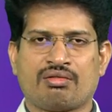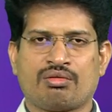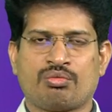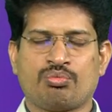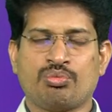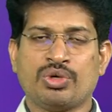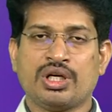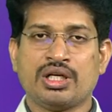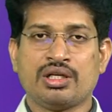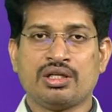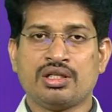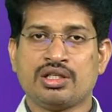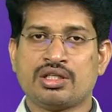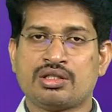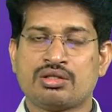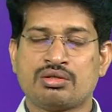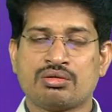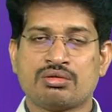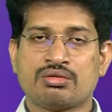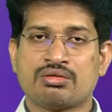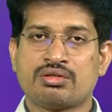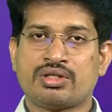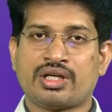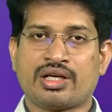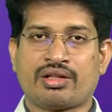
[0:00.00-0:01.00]
may lead to
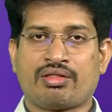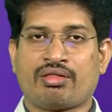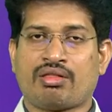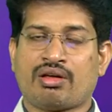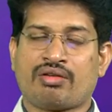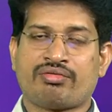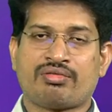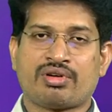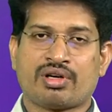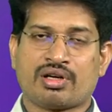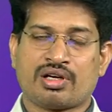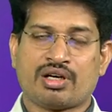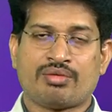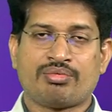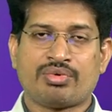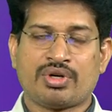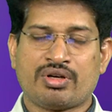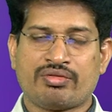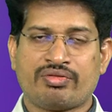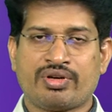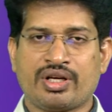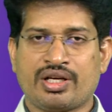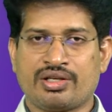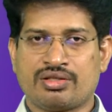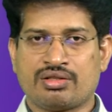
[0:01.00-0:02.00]
death after a couple of
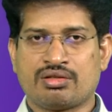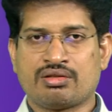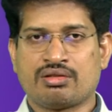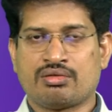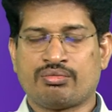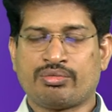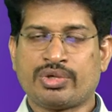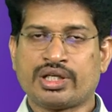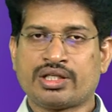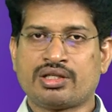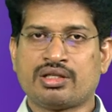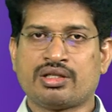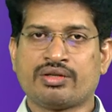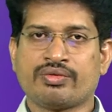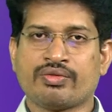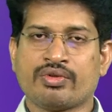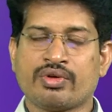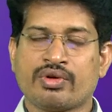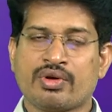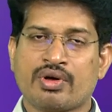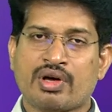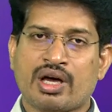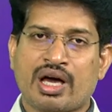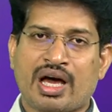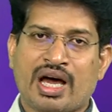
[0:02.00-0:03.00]
days, but uh,
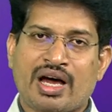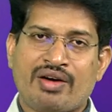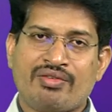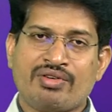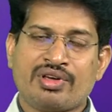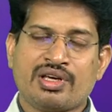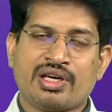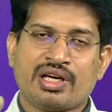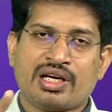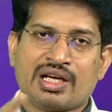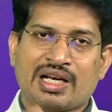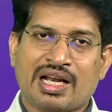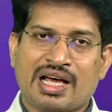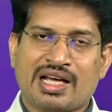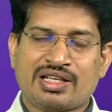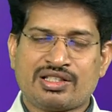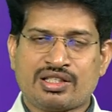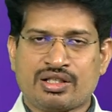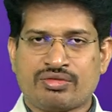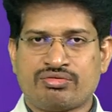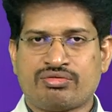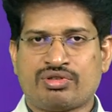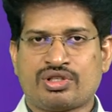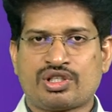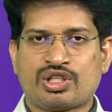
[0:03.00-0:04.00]
having a glass
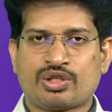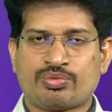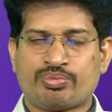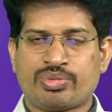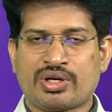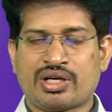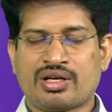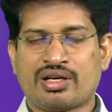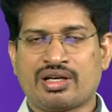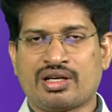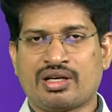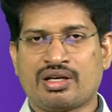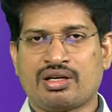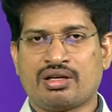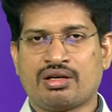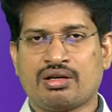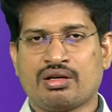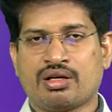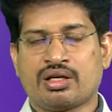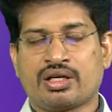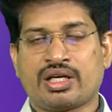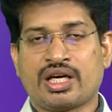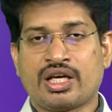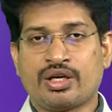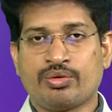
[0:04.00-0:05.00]
of water per day
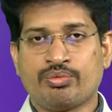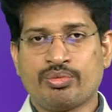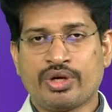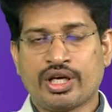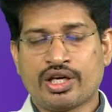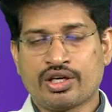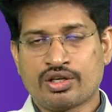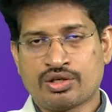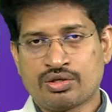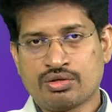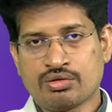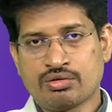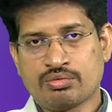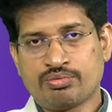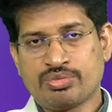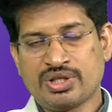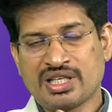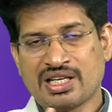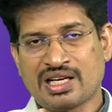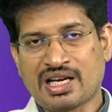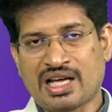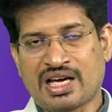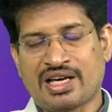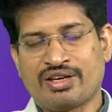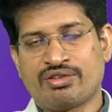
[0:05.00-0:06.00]
can make you be
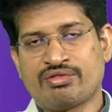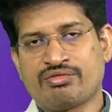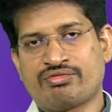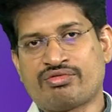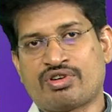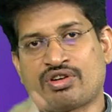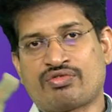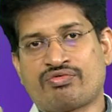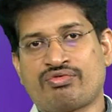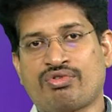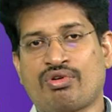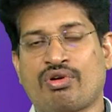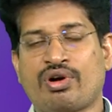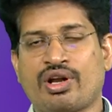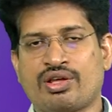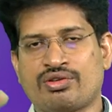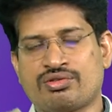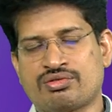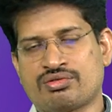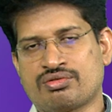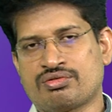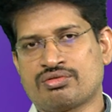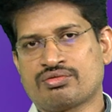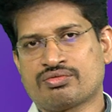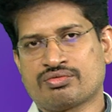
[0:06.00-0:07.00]
live for four days
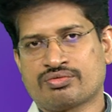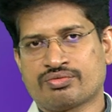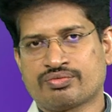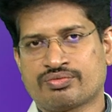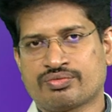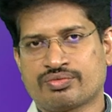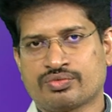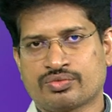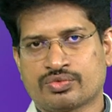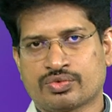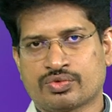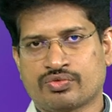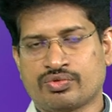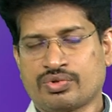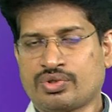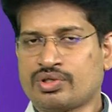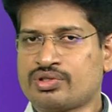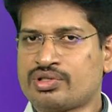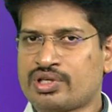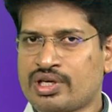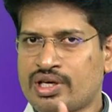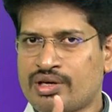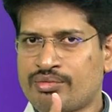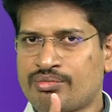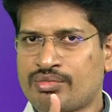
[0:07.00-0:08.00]
with the
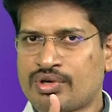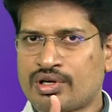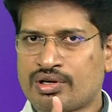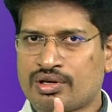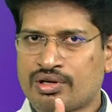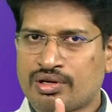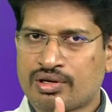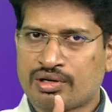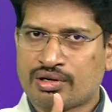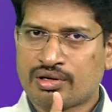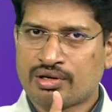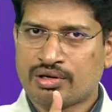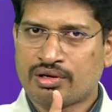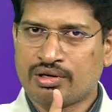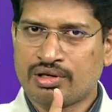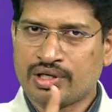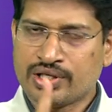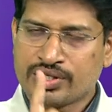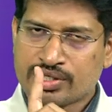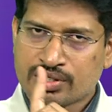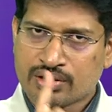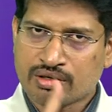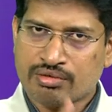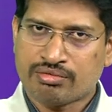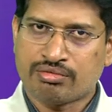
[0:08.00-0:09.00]
same uh,
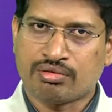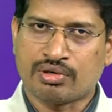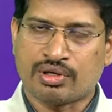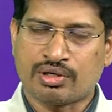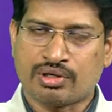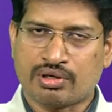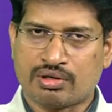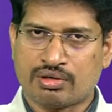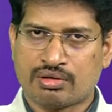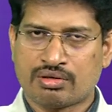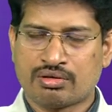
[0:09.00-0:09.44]
liter of water.